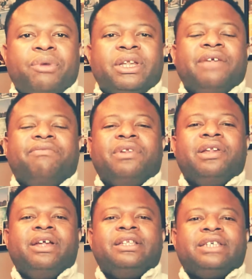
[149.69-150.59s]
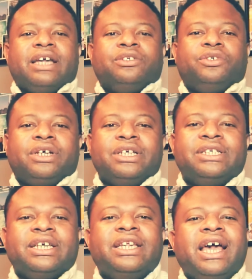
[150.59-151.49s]
but they've learned, as Drucker
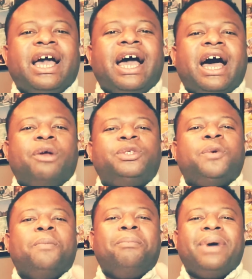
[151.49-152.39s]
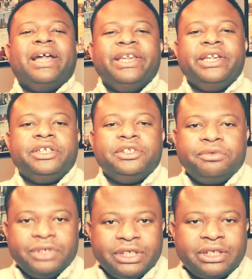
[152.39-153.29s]
said, how to manage
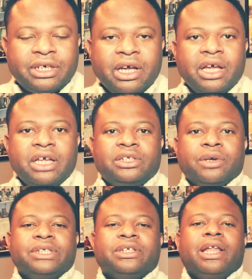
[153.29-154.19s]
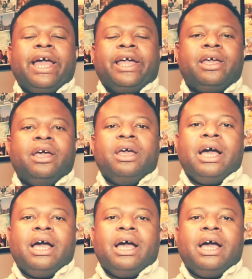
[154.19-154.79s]
risk. So it's not like